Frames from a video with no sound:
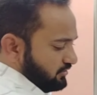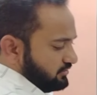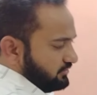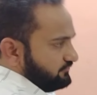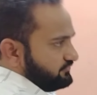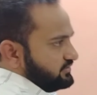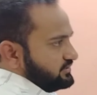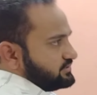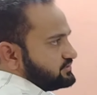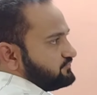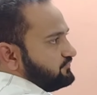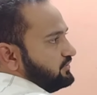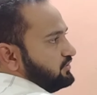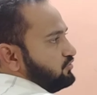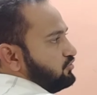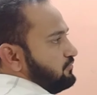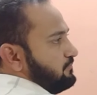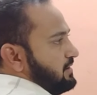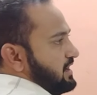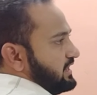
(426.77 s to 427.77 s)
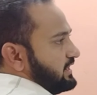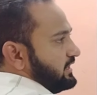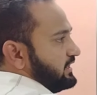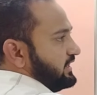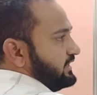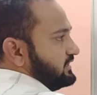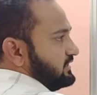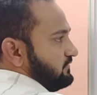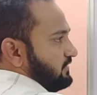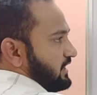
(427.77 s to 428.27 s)
out of this, will go back
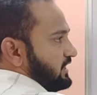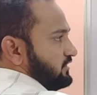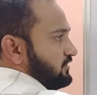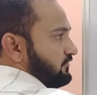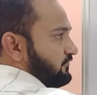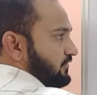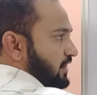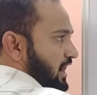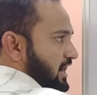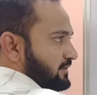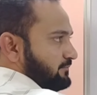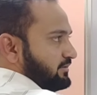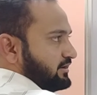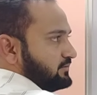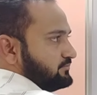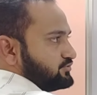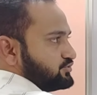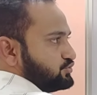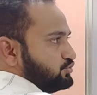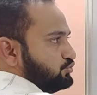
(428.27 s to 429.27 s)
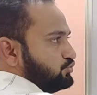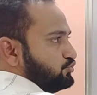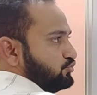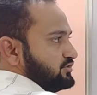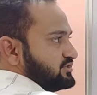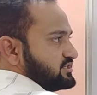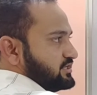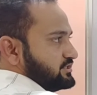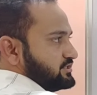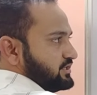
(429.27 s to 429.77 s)
again. The value of I becomes 2.
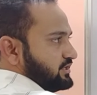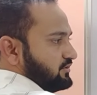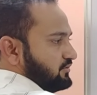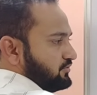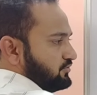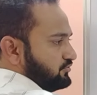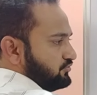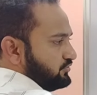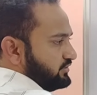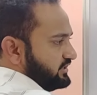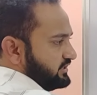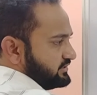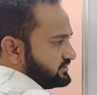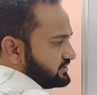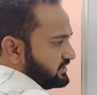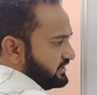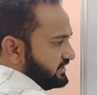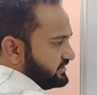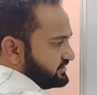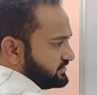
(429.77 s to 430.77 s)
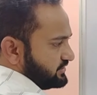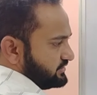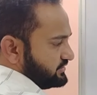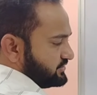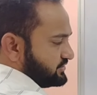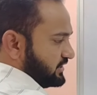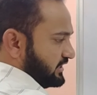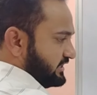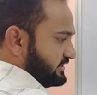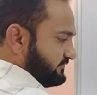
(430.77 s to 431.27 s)
2 is less than or equal to 2. Yes, condition
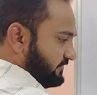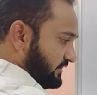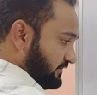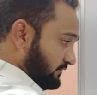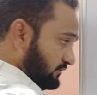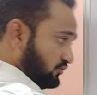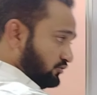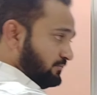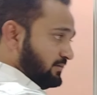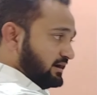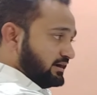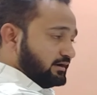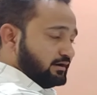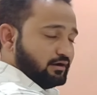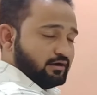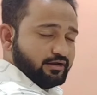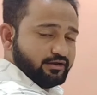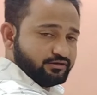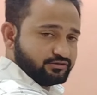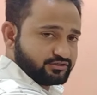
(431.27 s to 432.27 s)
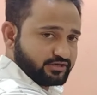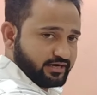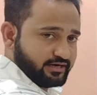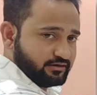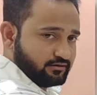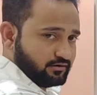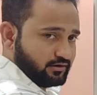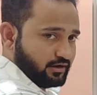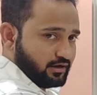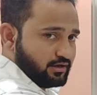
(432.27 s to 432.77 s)
is satisfied. It will go back
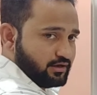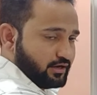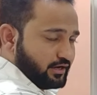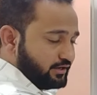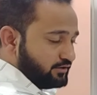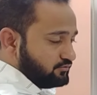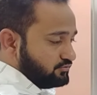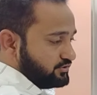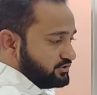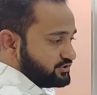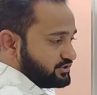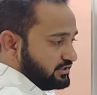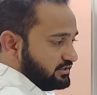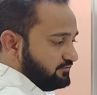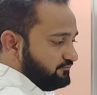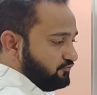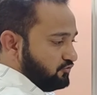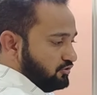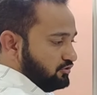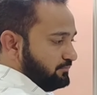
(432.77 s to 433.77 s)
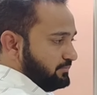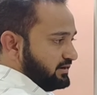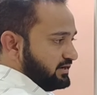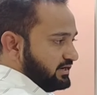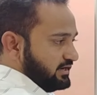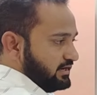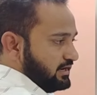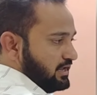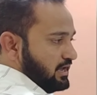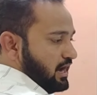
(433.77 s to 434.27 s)
inside into this inner for loop
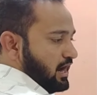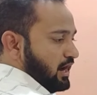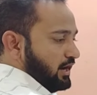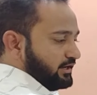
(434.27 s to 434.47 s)
again.